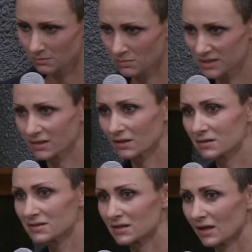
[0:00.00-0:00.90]

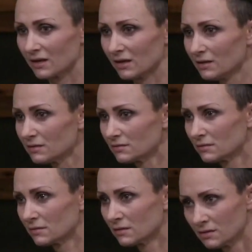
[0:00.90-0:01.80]
misunderstanding,
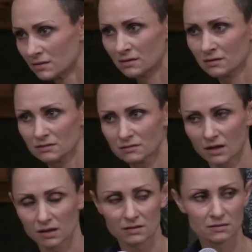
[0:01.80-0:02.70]

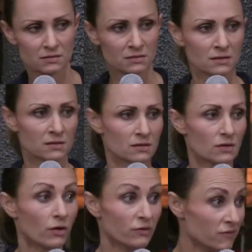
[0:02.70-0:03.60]
okay,
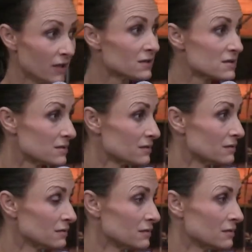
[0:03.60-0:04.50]
conflict,
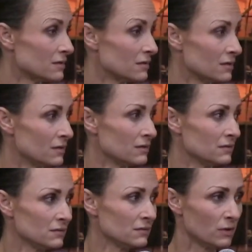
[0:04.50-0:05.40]

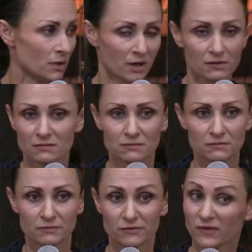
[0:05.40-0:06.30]
what about
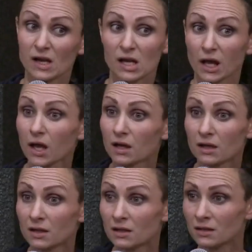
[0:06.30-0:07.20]
failure.
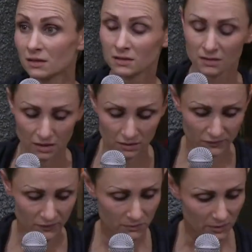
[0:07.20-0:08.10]
And the
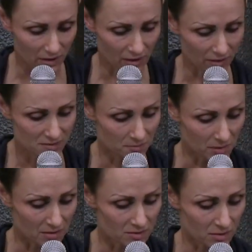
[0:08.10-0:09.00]
fifth one I'd like to
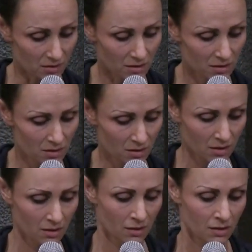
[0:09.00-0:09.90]
mention
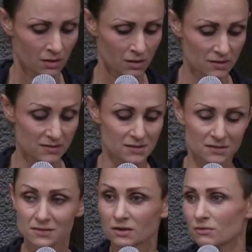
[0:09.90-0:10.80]
is
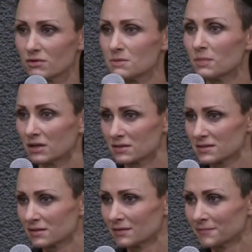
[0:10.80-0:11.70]

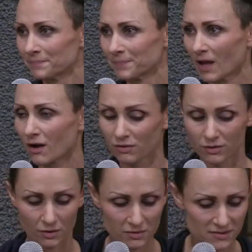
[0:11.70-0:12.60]
disagreement, how
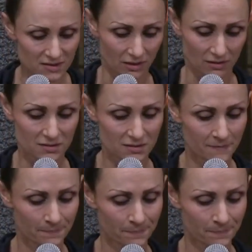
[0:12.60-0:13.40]
those things